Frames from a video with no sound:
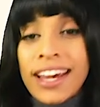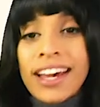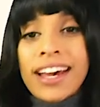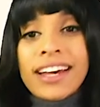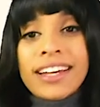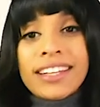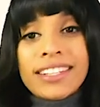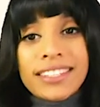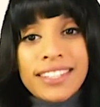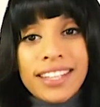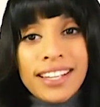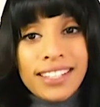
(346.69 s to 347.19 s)

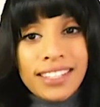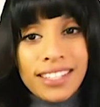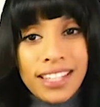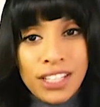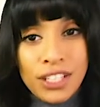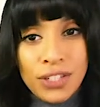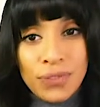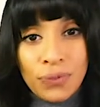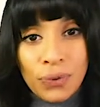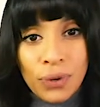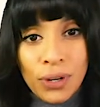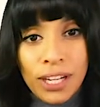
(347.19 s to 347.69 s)
Since it's
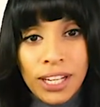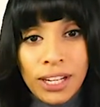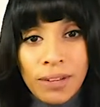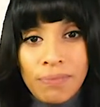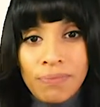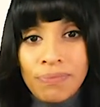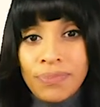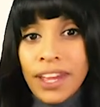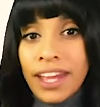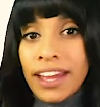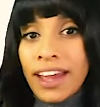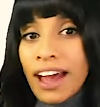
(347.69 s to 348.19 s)
free,
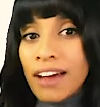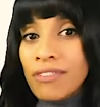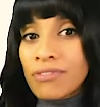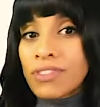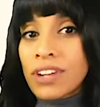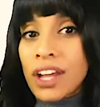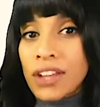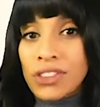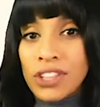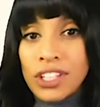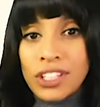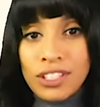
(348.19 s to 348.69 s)
they have
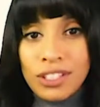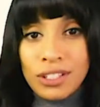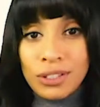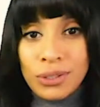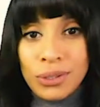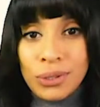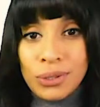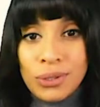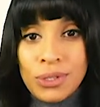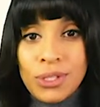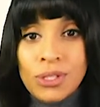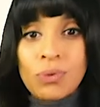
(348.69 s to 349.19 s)
nothing to
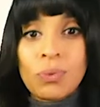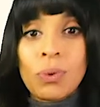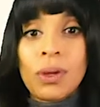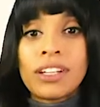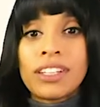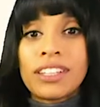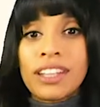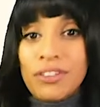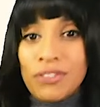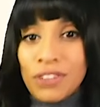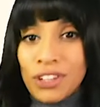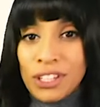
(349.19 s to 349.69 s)
lose when
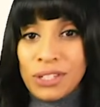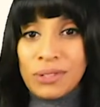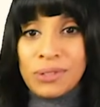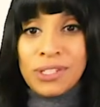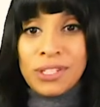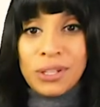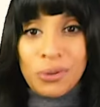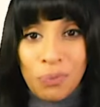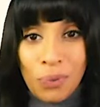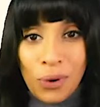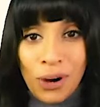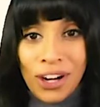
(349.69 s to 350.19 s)
giving you
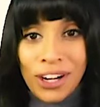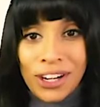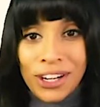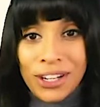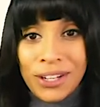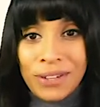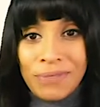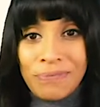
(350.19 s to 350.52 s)
some work.